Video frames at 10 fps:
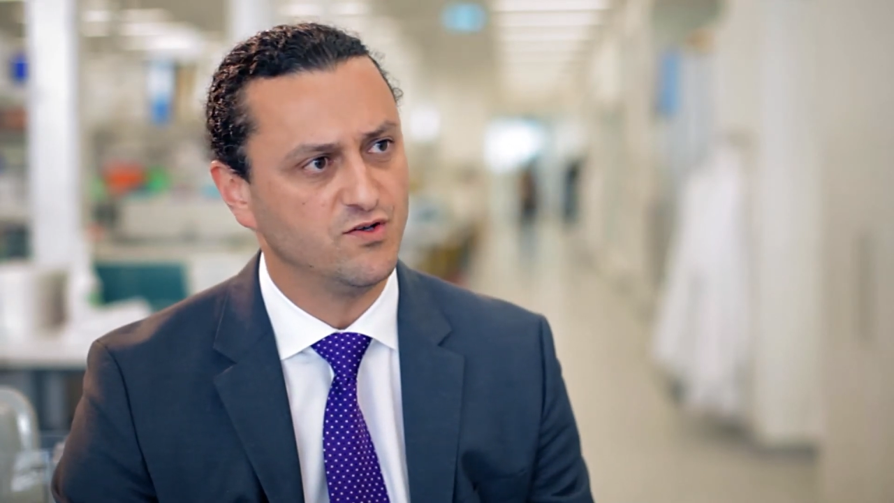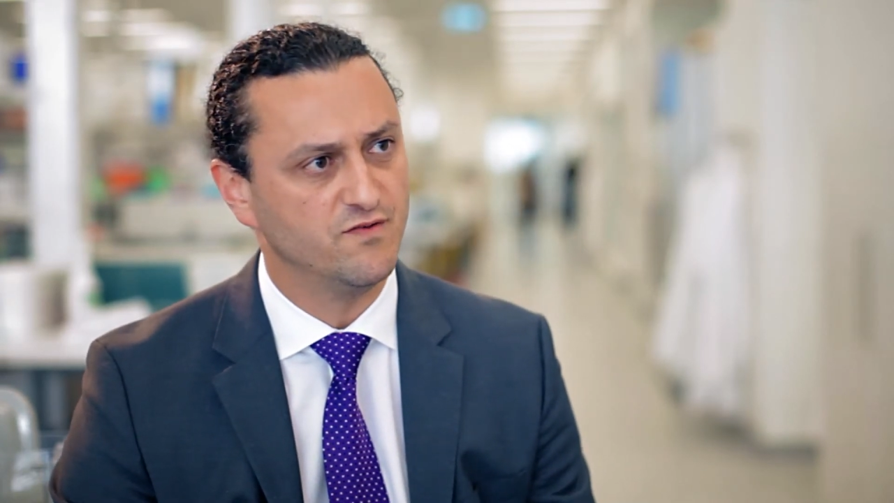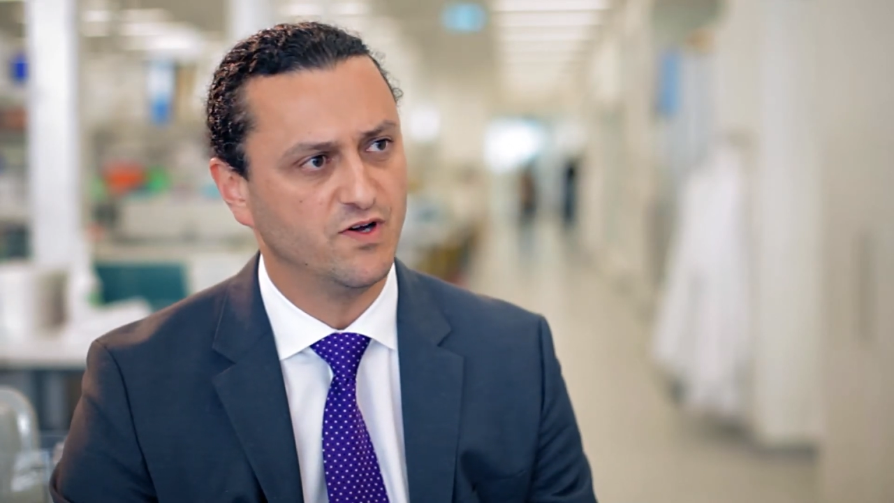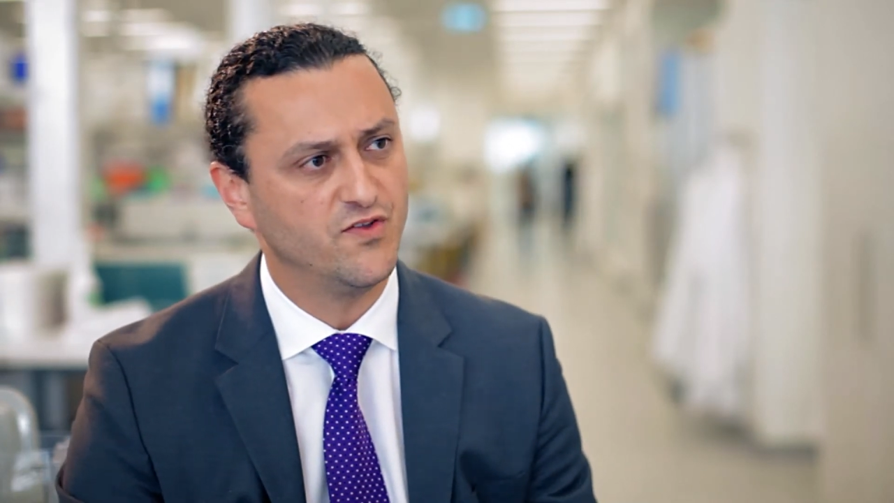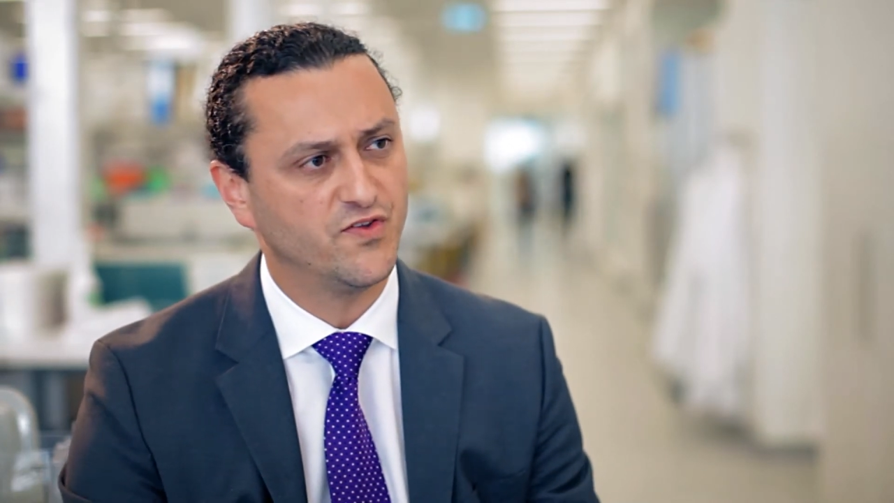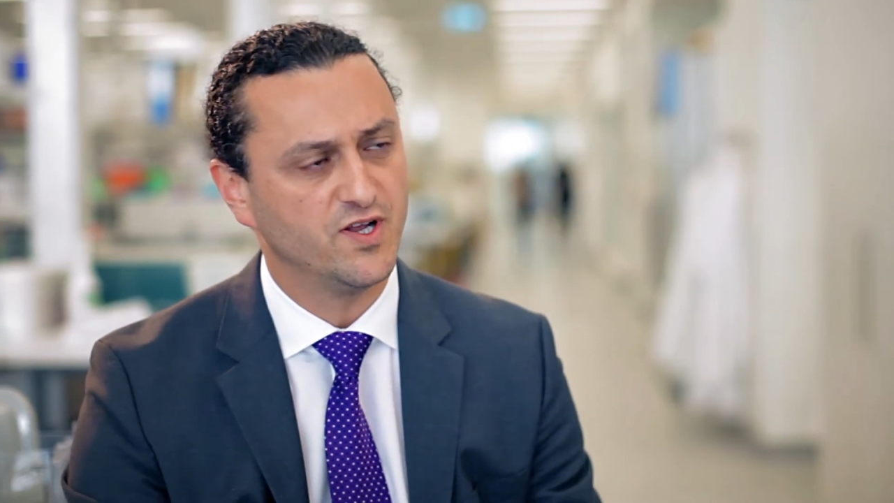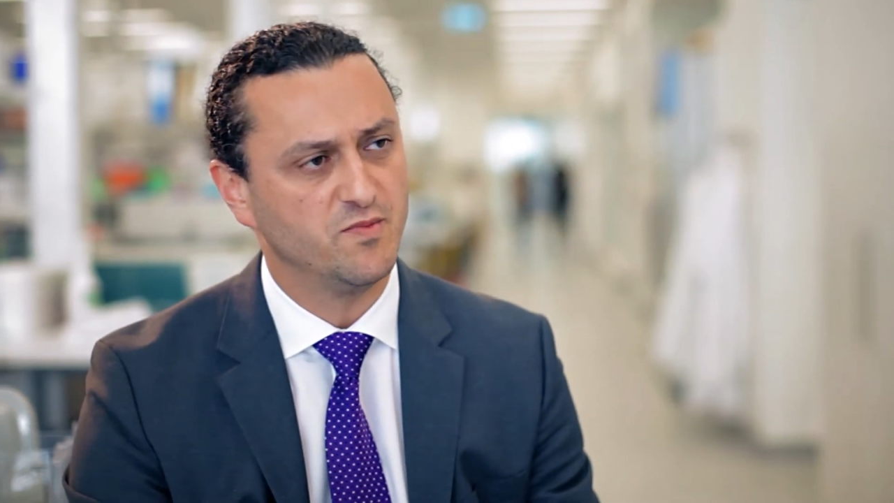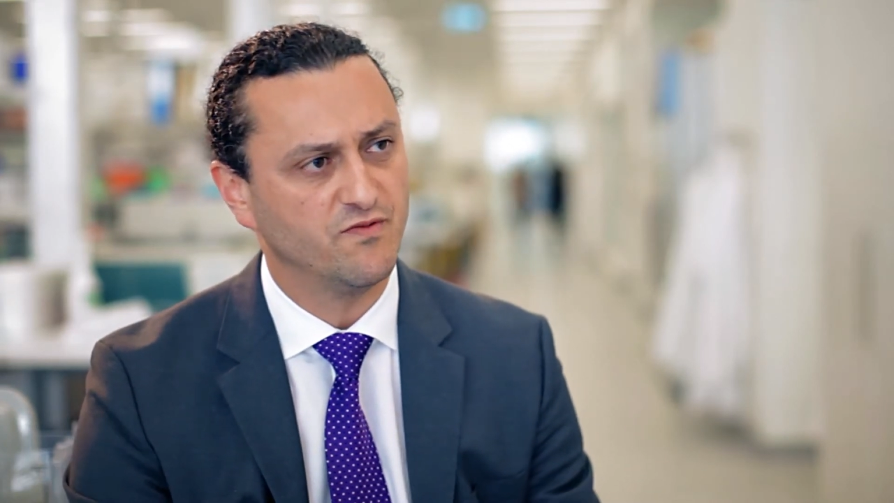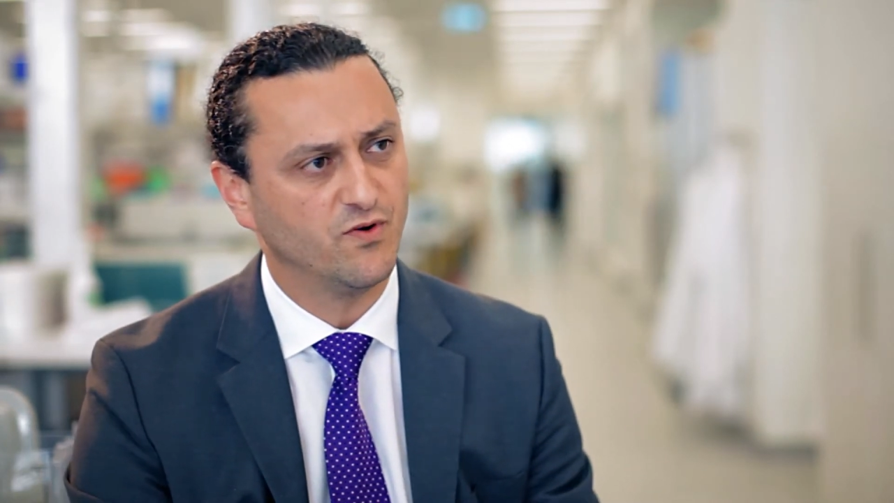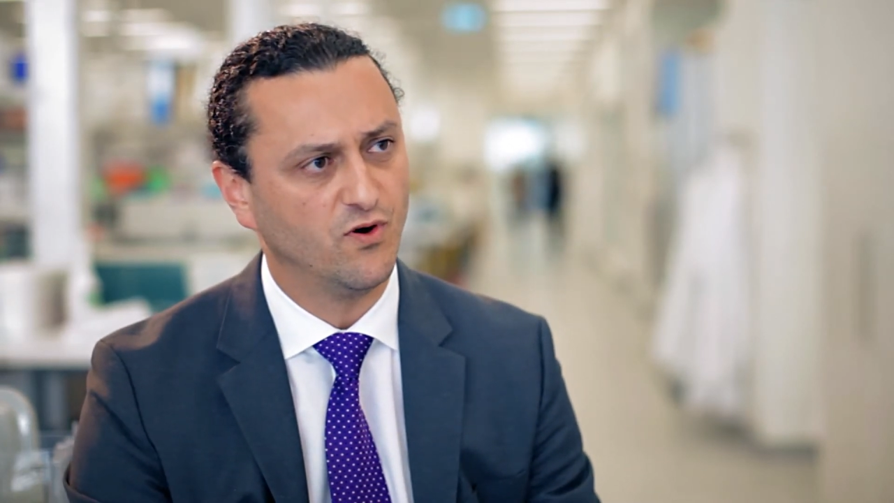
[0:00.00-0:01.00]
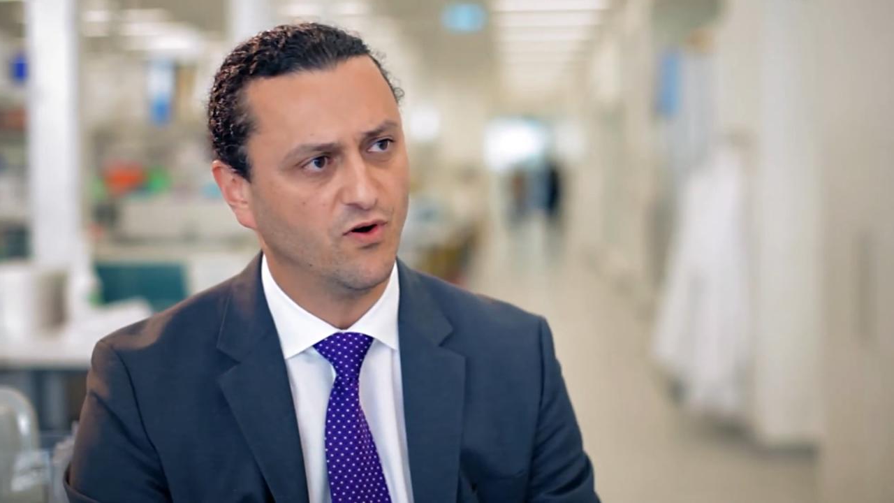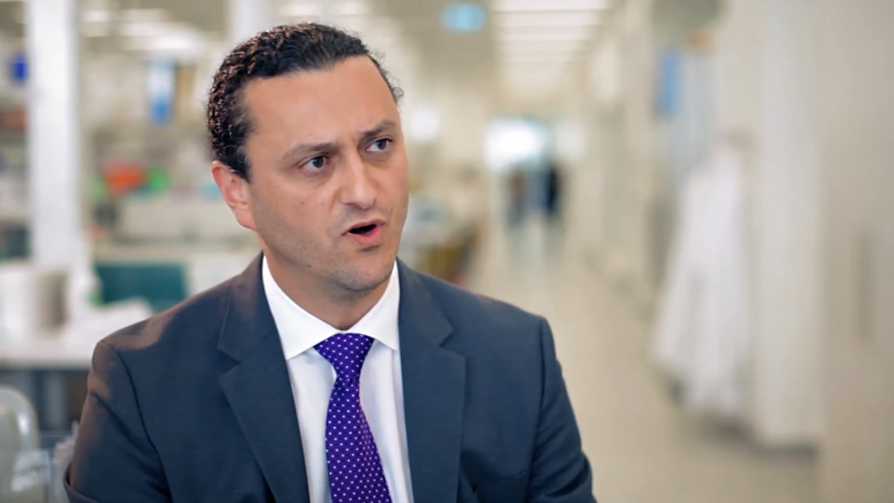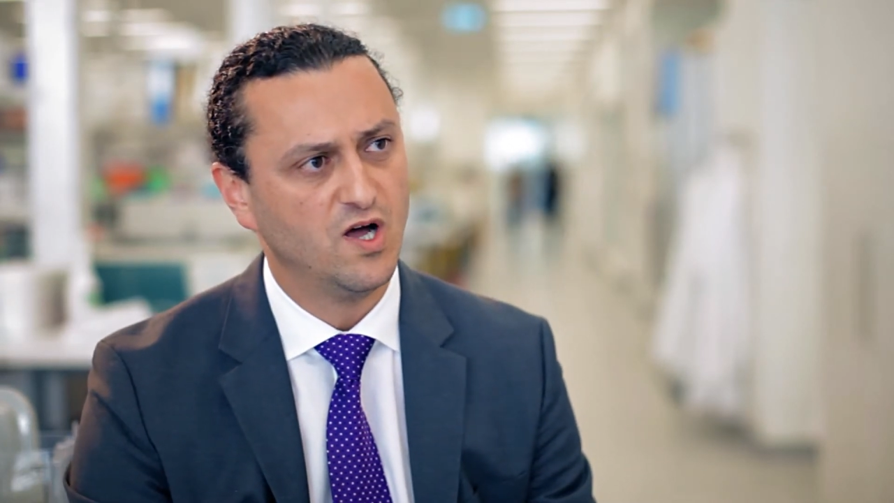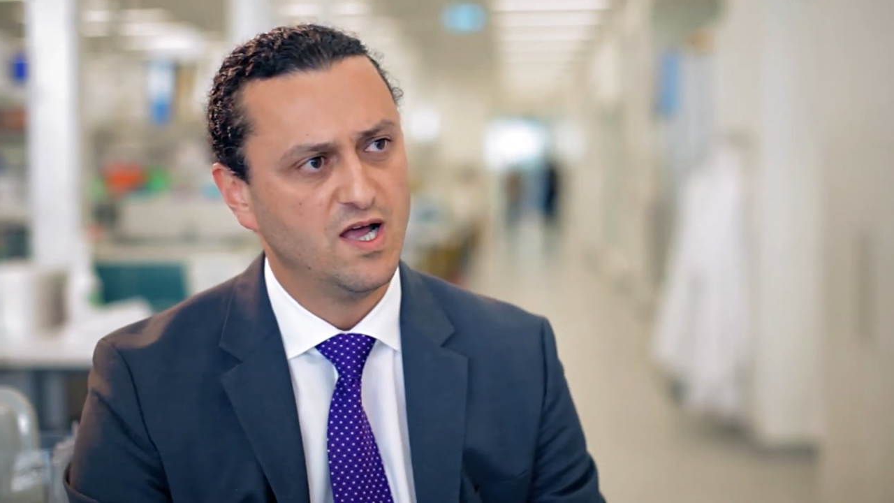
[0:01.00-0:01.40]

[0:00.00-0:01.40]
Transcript: university before.